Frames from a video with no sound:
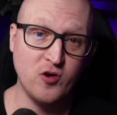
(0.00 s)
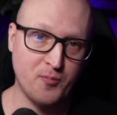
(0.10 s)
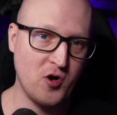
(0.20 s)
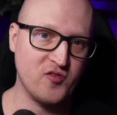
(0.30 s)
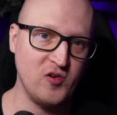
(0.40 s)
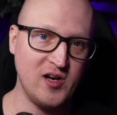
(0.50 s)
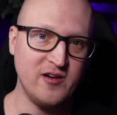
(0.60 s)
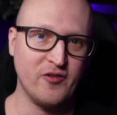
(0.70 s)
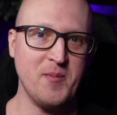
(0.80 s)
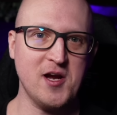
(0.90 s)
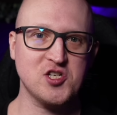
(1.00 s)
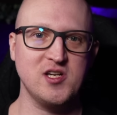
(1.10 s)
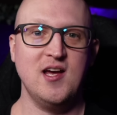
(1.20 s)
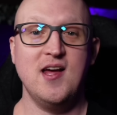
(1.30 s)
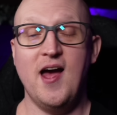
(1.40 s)
your personal
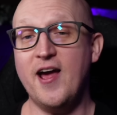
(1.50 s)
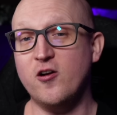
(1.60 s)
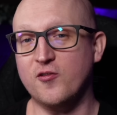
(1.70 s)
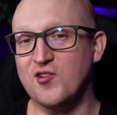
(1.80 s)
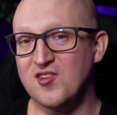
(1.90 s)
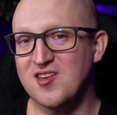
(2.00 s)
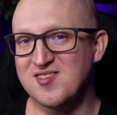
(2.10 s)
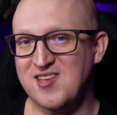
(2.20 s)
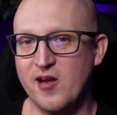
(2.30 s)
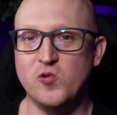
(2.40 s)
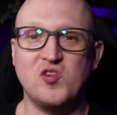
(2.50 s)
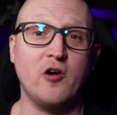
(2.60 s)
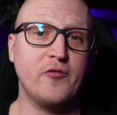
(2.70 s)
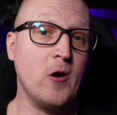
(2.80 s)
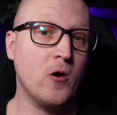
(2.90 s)
information and also the
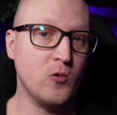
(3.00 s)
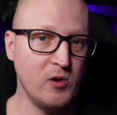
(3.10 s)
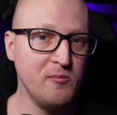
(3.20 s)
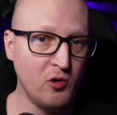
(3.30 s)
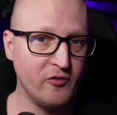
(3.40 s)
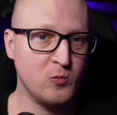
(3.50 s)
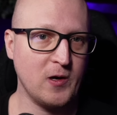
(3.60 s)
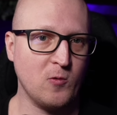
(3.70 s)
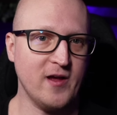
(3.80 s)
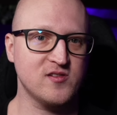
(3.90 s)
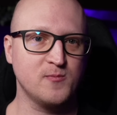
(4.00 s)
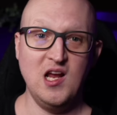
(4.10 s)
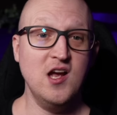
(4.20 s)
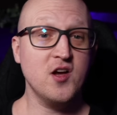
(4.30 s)
status of your removal request.